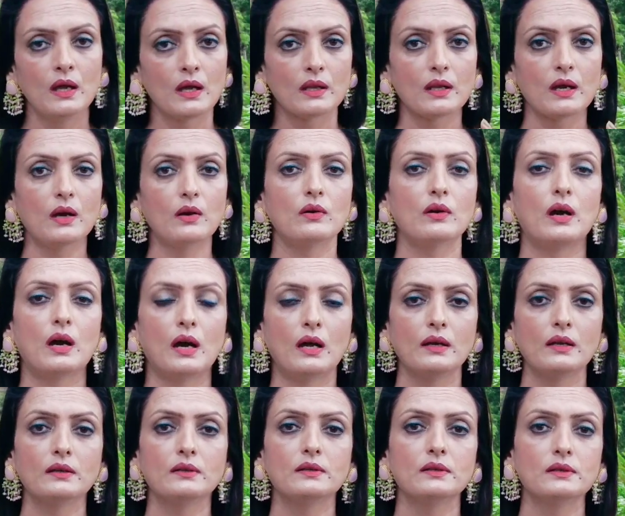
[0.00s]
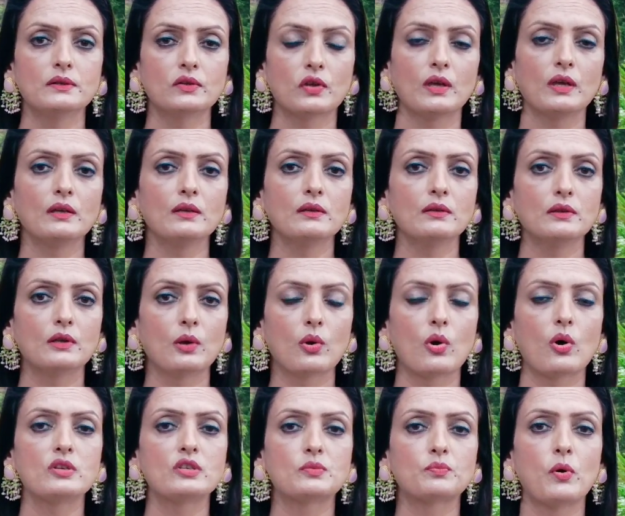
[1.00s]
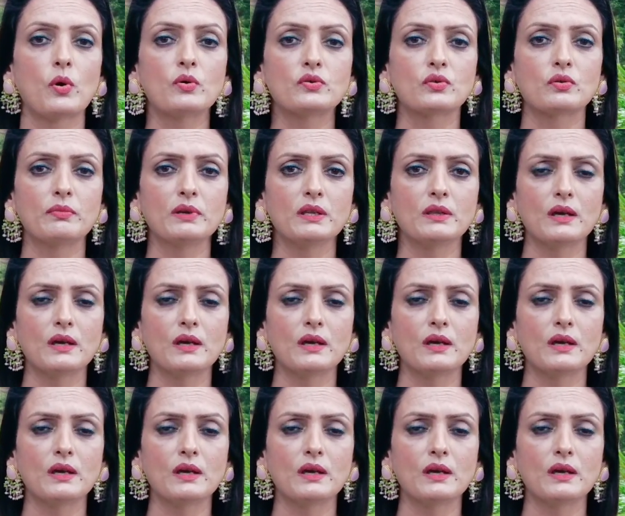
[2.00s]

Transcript: Now, another thing the Lord spoke to me,